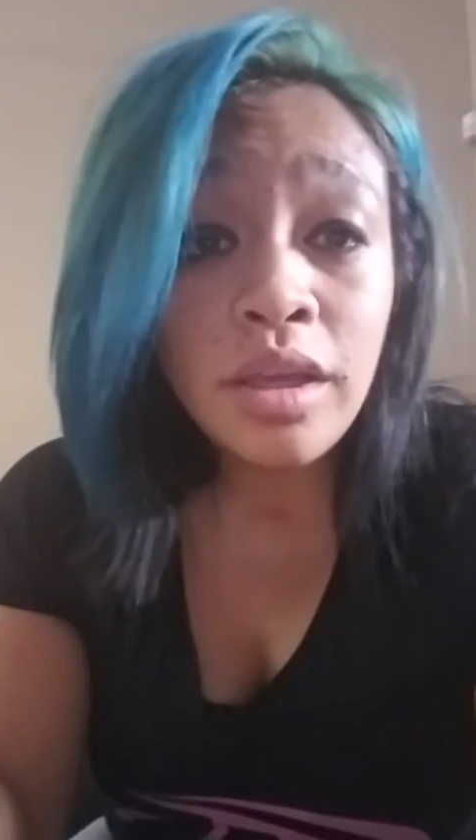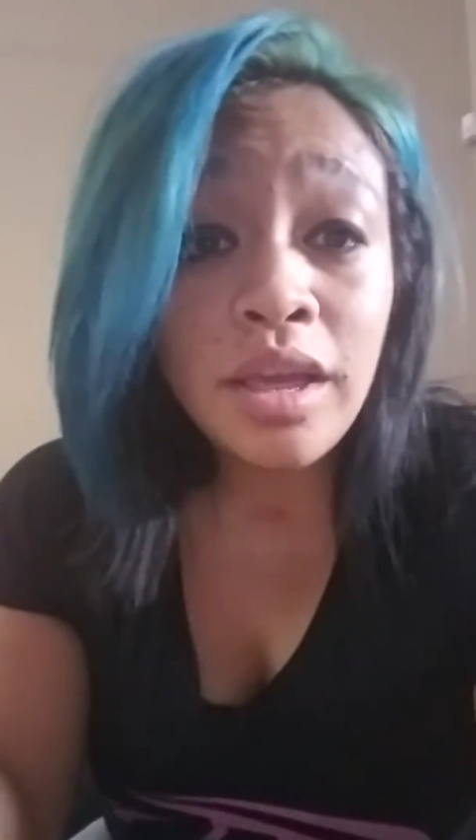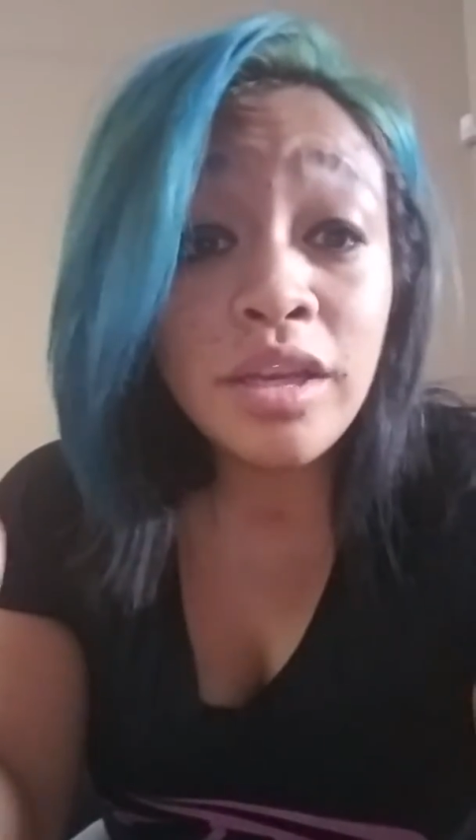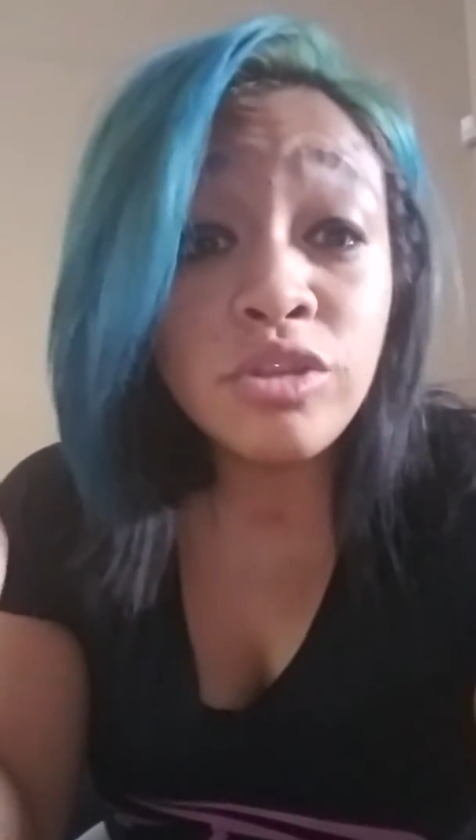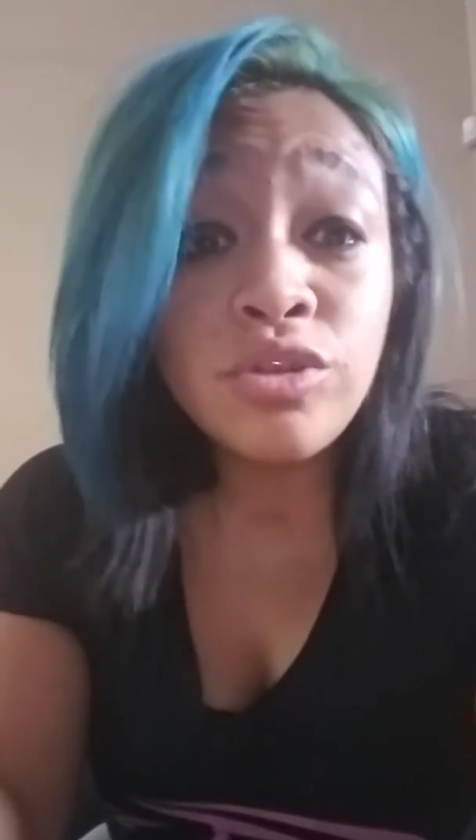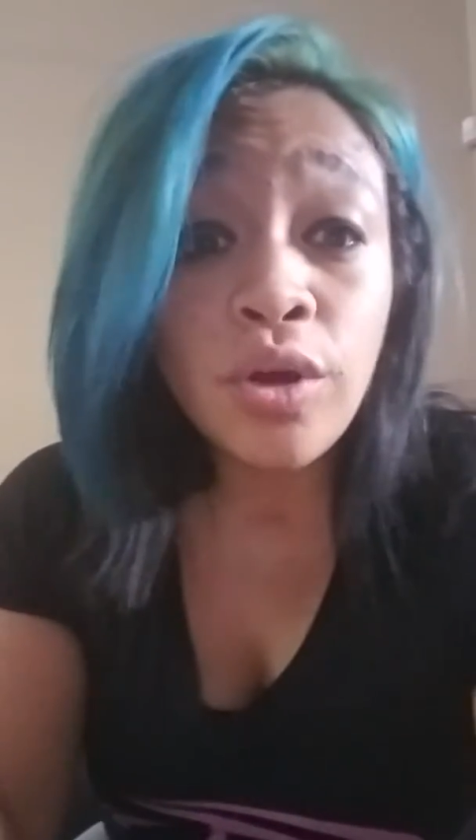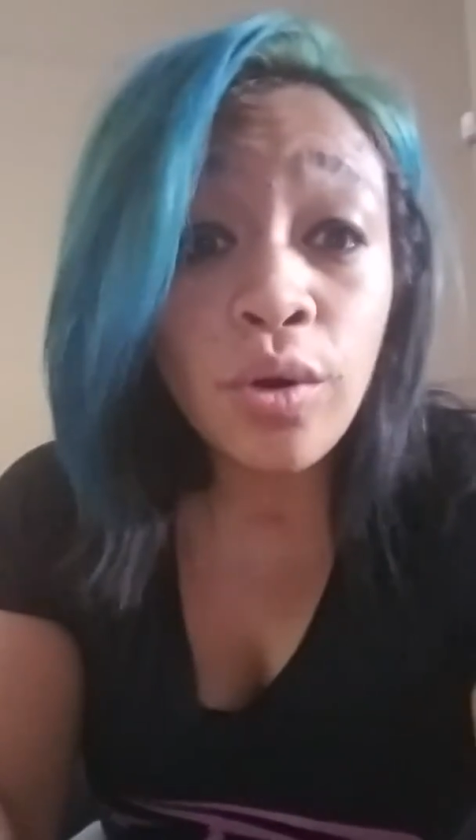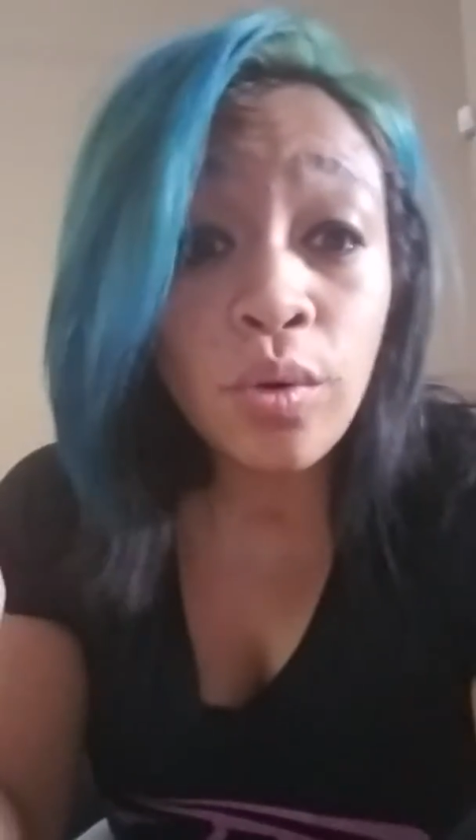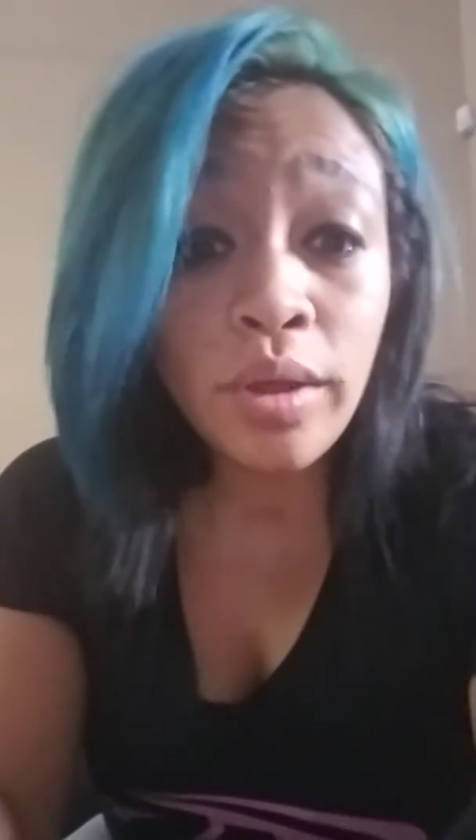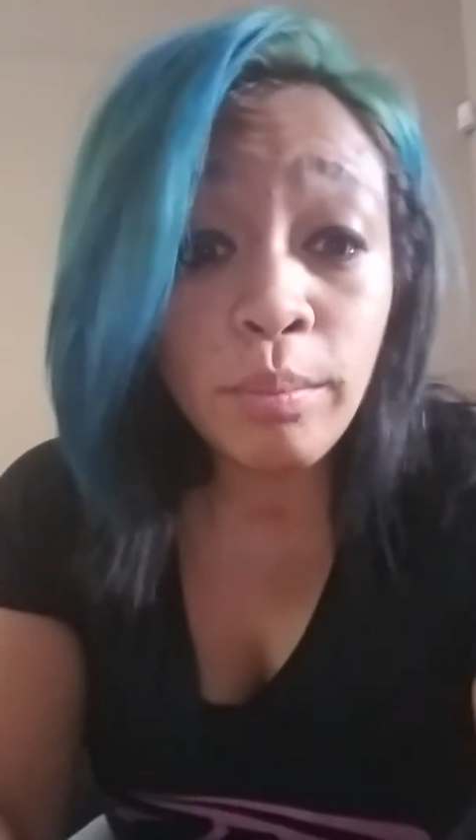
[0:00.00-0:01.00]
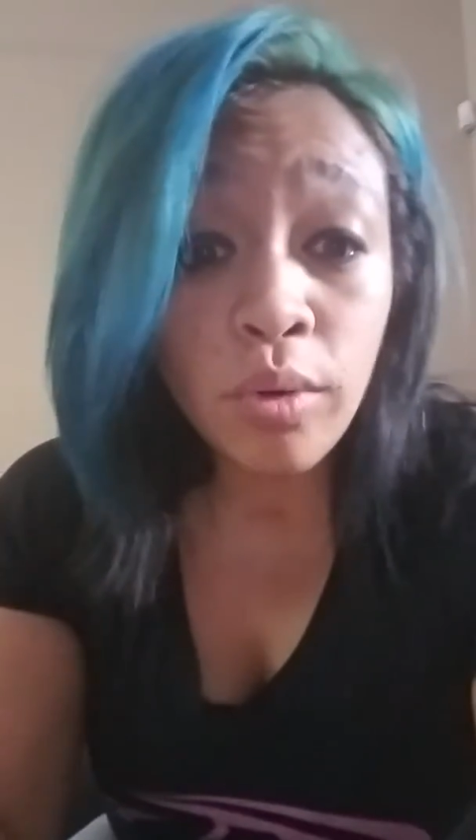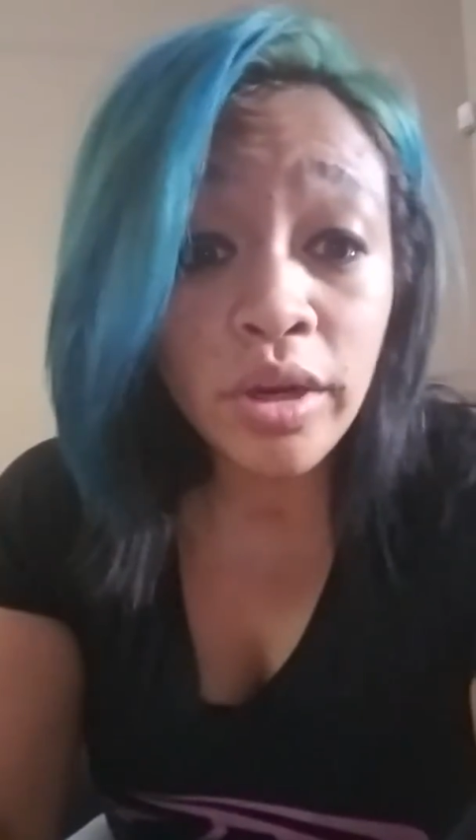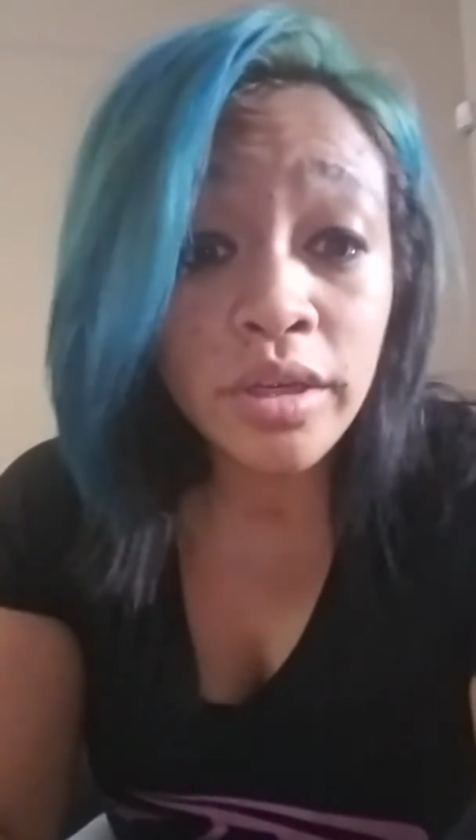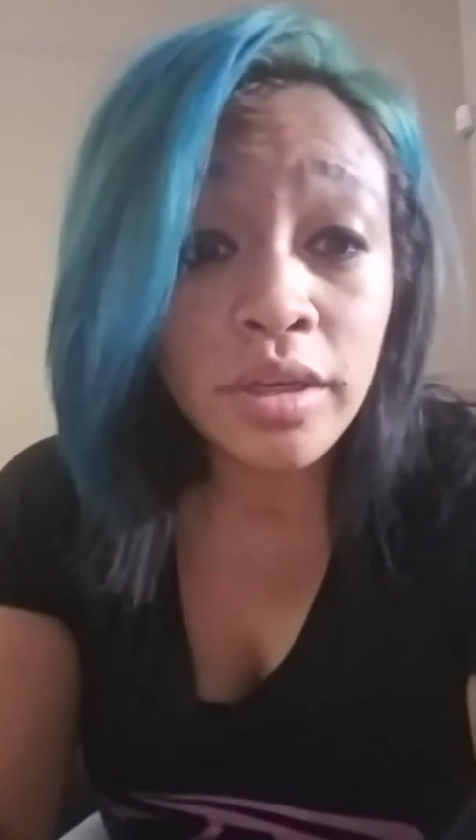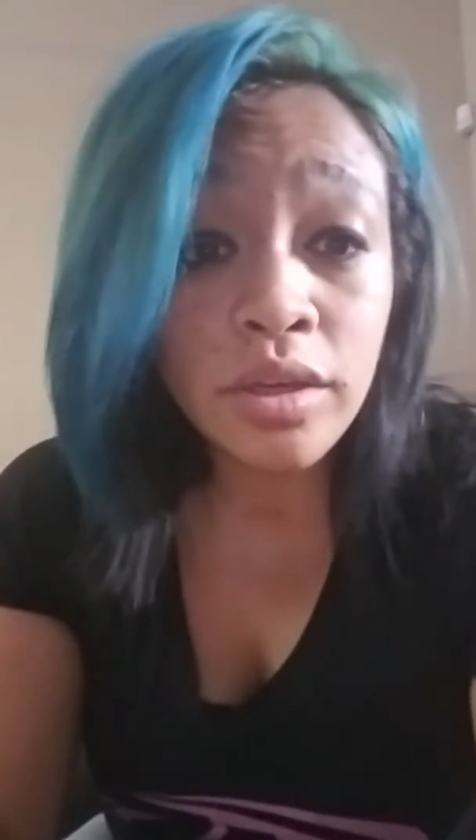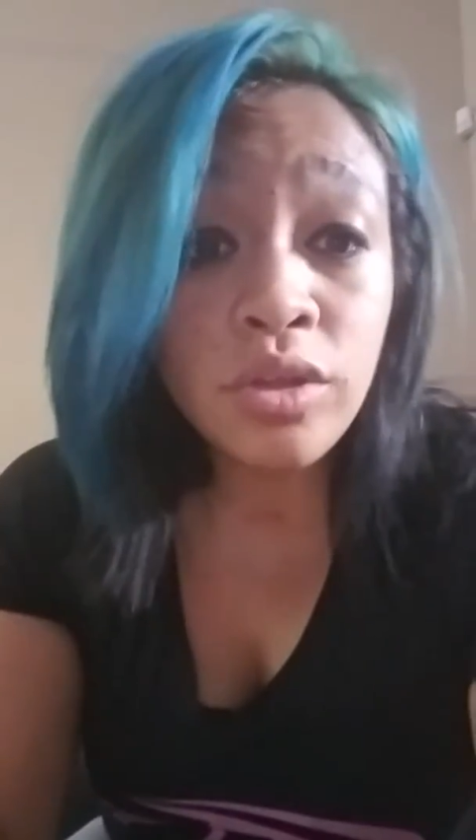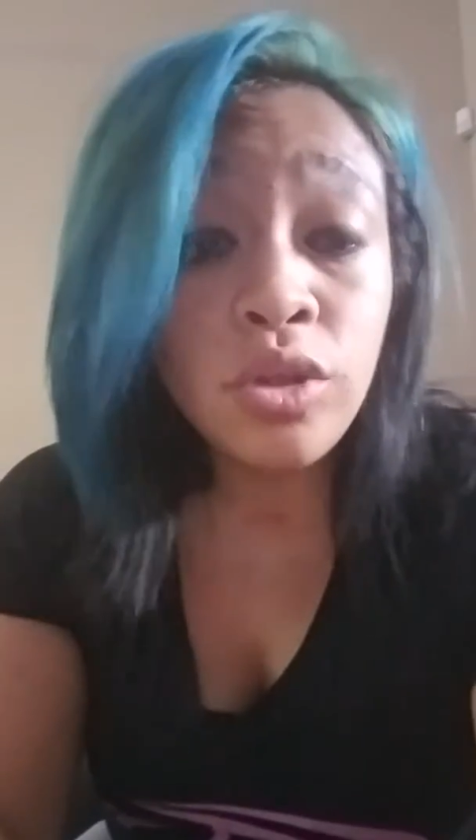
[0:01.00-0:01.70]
It is so important.